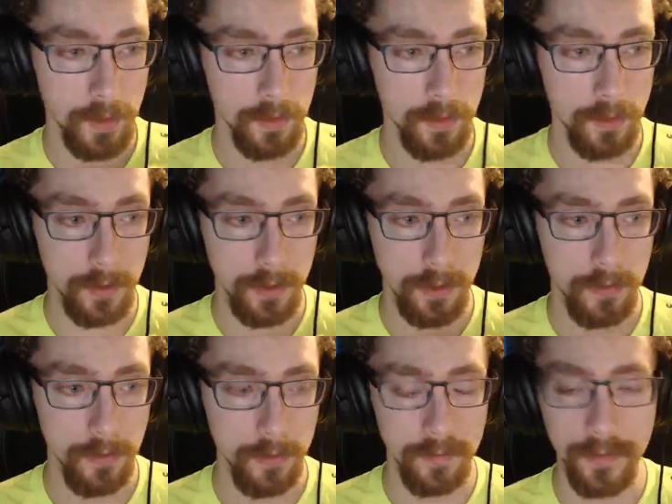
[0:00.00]
Christian
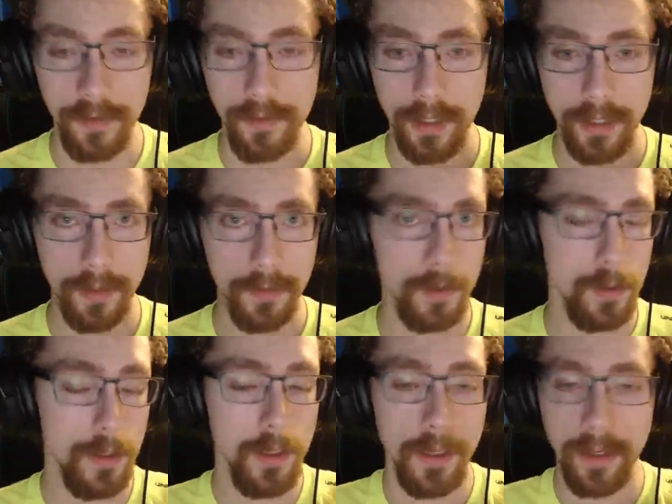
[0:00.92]
worldview, Bible,
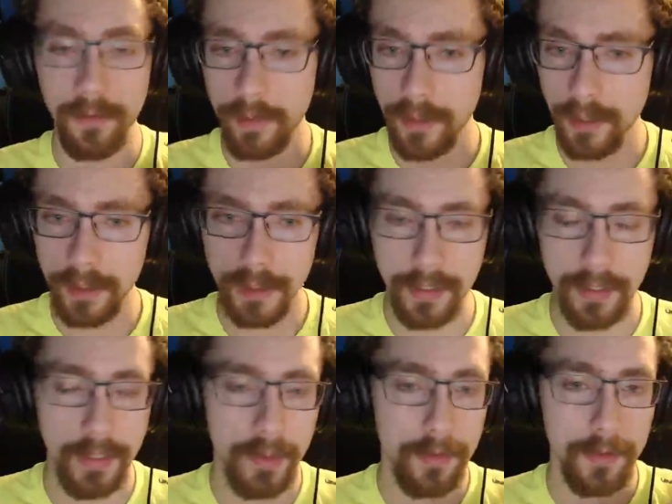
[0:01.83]
everything laid
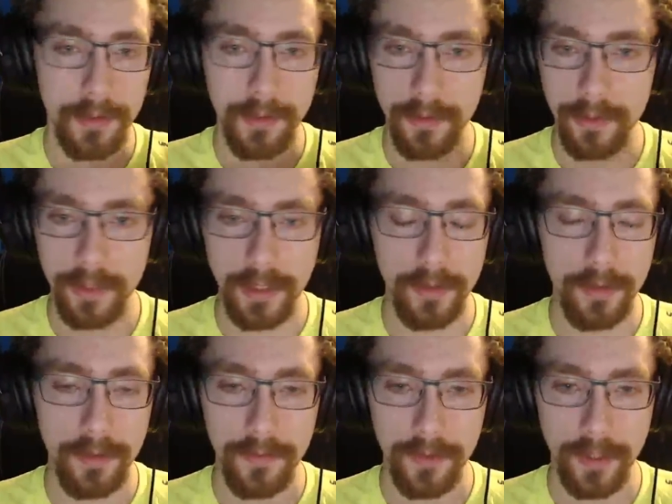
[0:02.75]
out. There's no
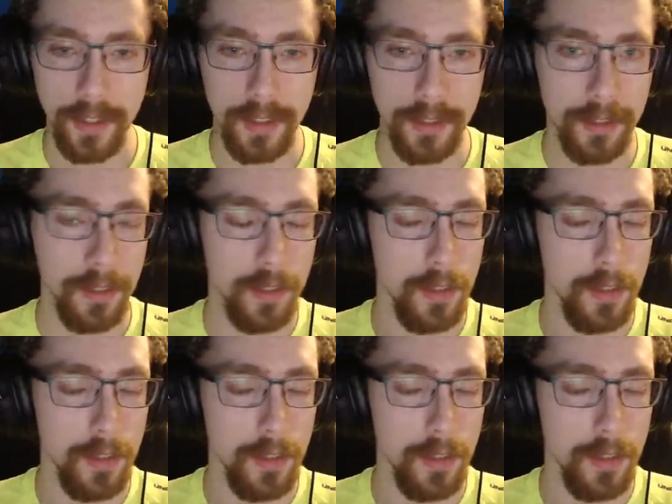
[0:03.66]
secretive trash.